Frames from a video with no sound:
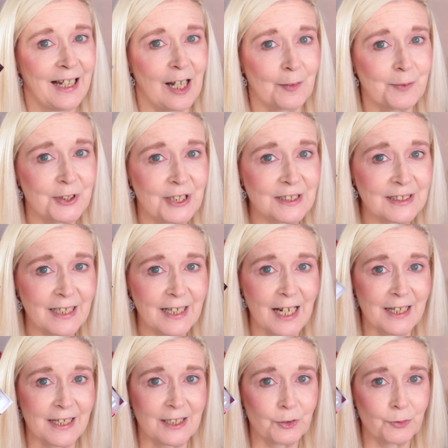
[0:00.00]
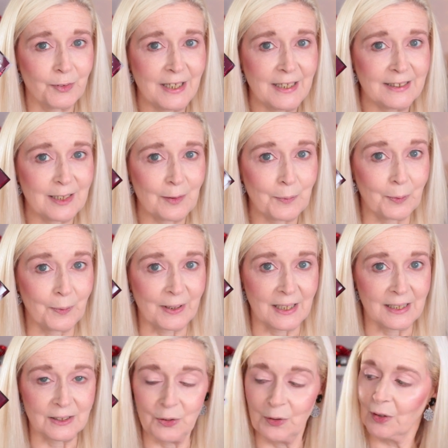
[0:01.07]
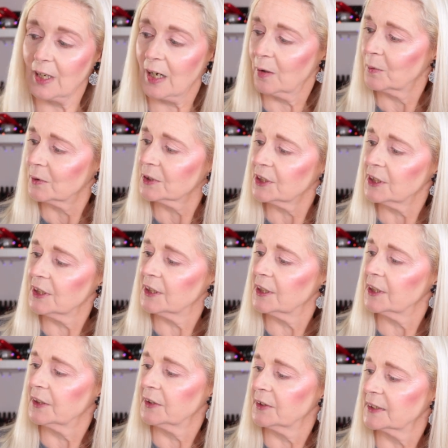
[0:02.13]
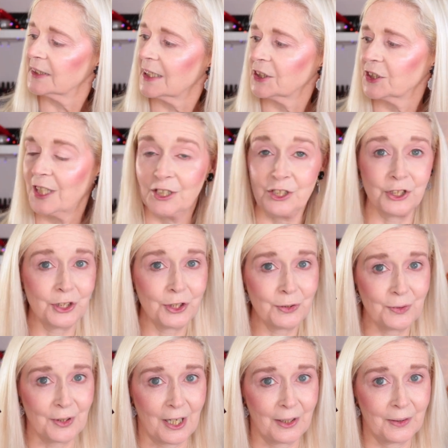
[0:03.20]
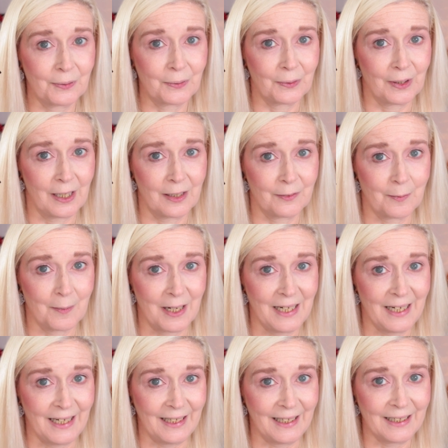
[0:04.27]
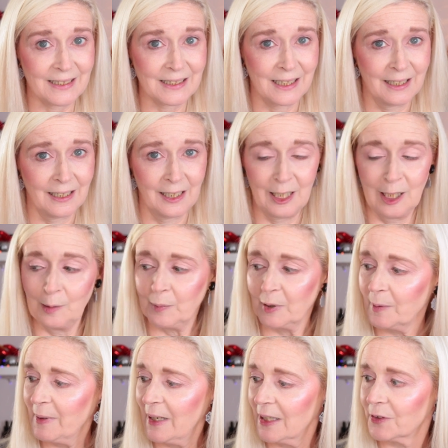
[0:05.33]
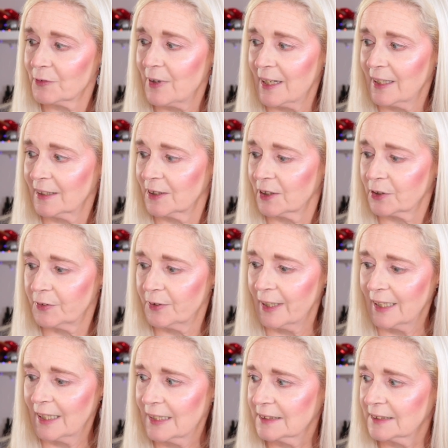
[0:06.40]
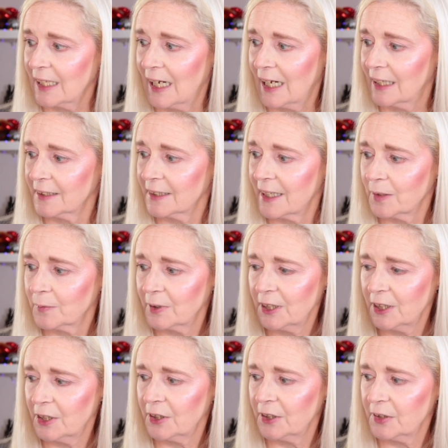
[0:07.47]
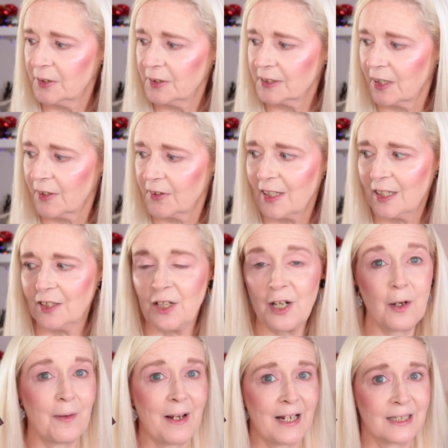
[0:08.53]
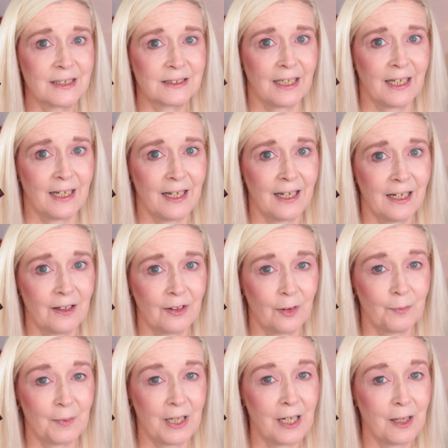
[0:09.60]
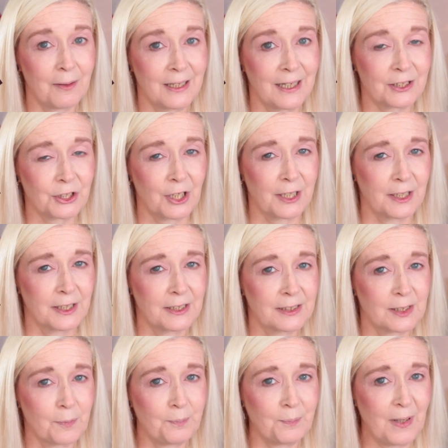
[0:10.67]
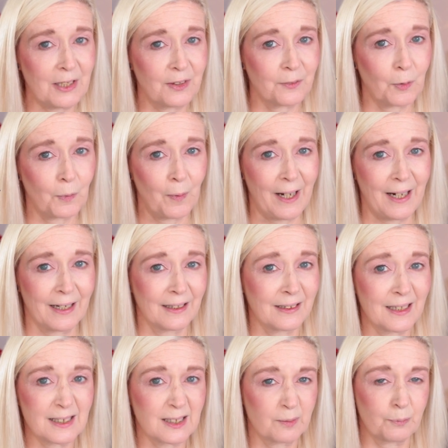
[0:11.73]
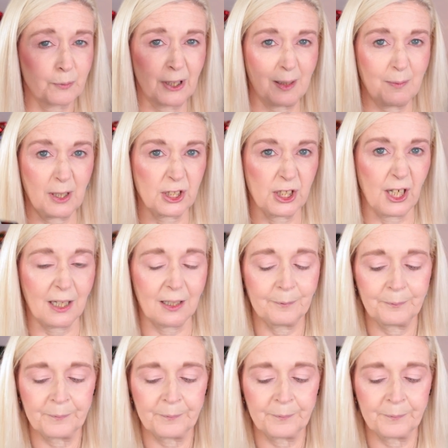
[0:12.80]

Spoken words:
I'm just going to keep things really simple with this look. I want to use that shade Juno all over my lid, put a bit of grey in the crease, and then I want to use, I think, No Exit on my lower lash line, and there's a bit of a wing, and that's pretty much it.